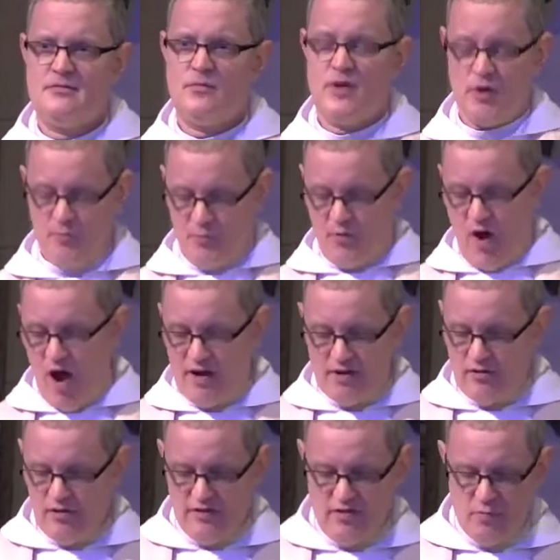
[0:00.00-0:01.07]
We are
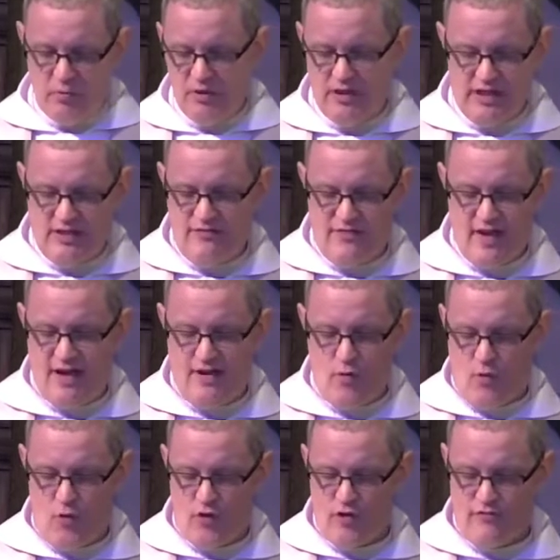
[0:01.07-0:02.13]
prodigal in the belief that in
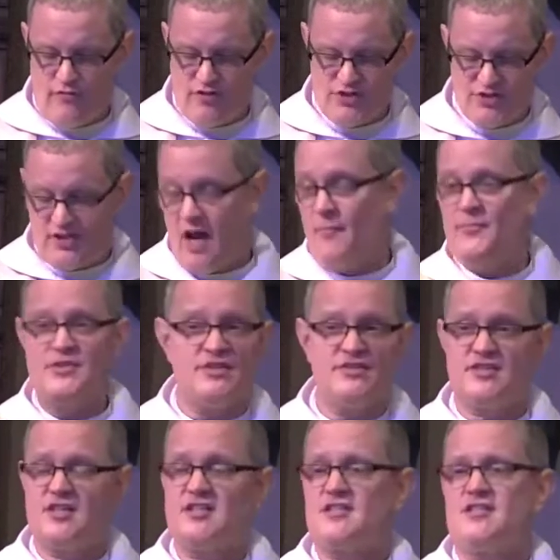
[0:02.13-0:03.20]
order for some to
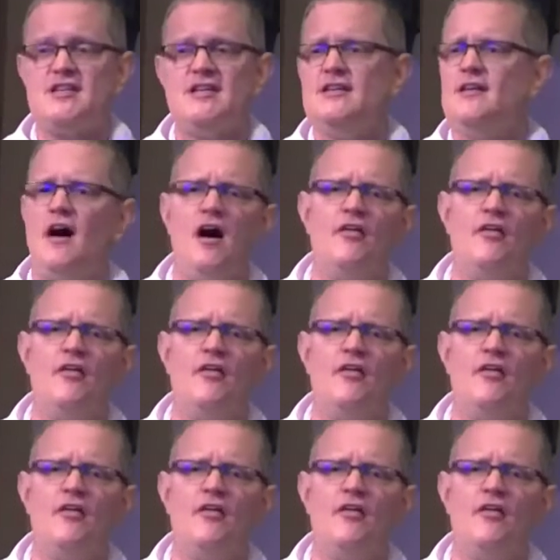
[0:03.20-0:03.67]
succeed,